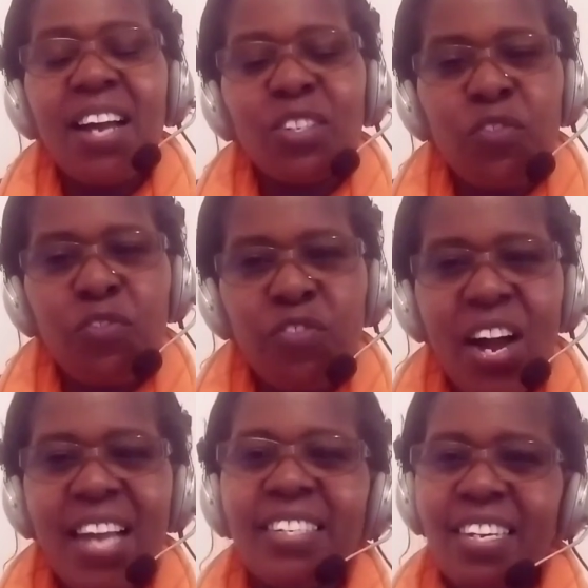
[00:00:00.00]
to
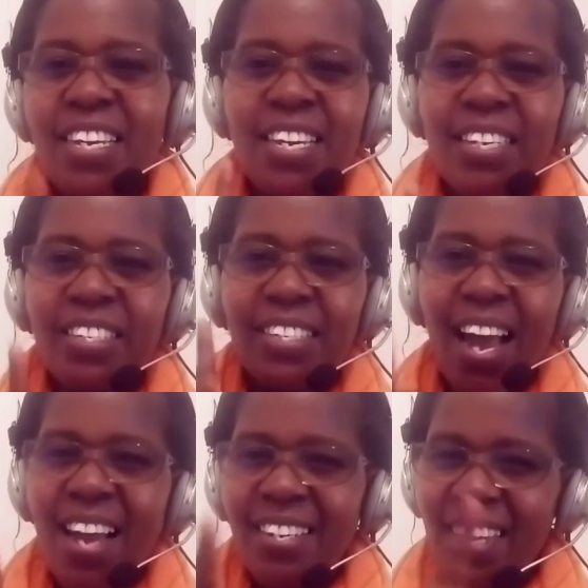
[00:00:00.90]
find each
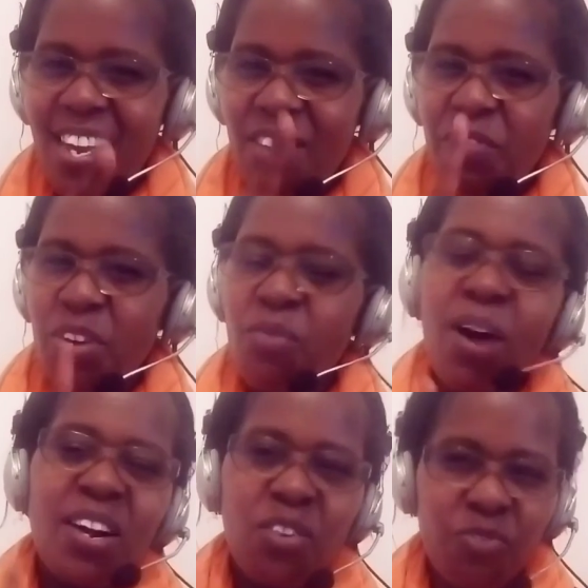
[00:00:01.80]
and every
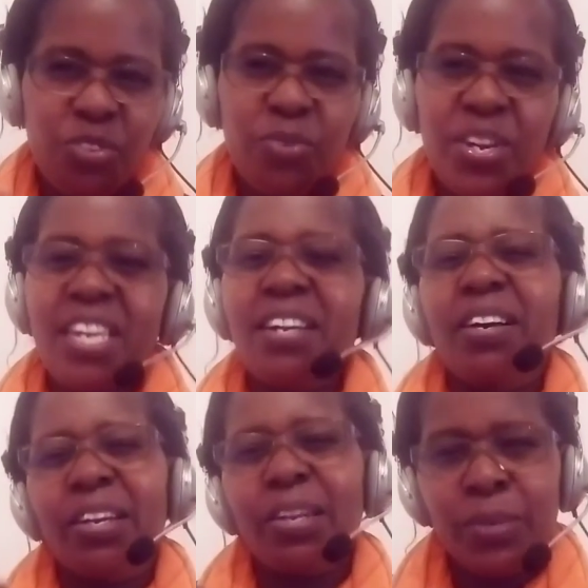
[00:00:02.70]
one of you,
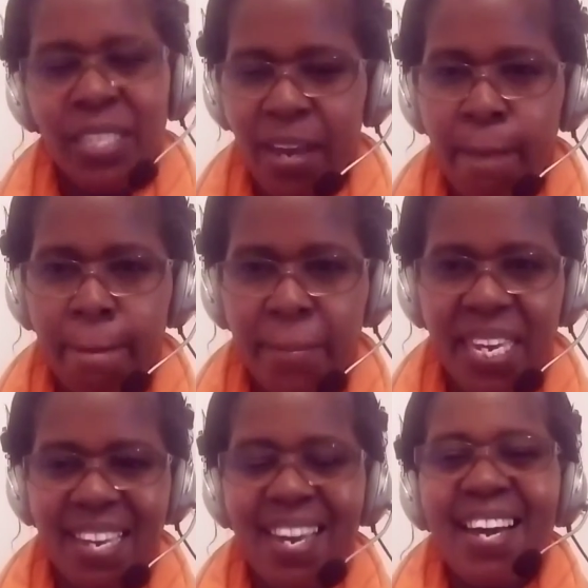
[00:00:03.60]
including me,